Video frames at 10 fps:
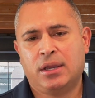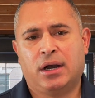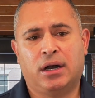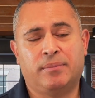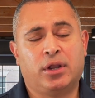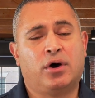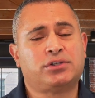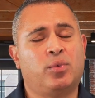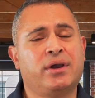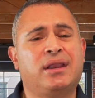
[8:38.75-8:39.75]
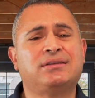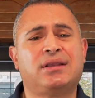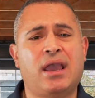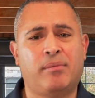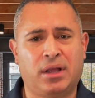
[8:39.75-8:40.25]
And also, we'll get into
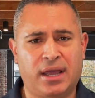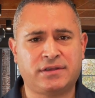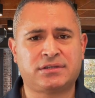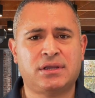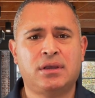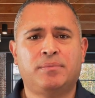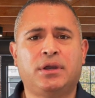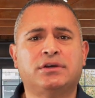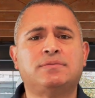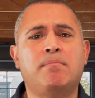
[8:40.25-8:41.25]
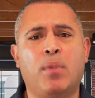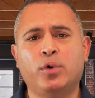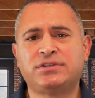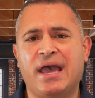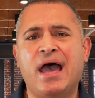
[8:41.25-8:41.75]
the MLS because
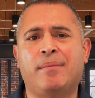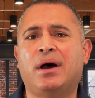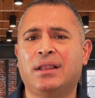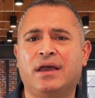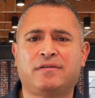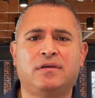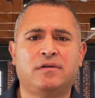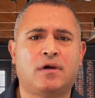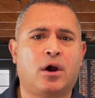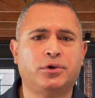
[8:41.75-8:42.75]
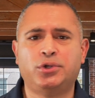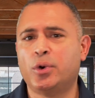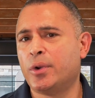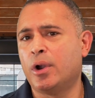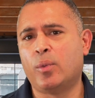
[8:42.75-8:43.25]
most MLSs are
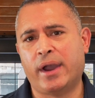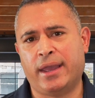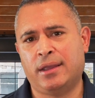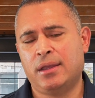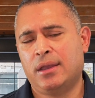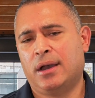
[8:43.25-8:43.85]
doing away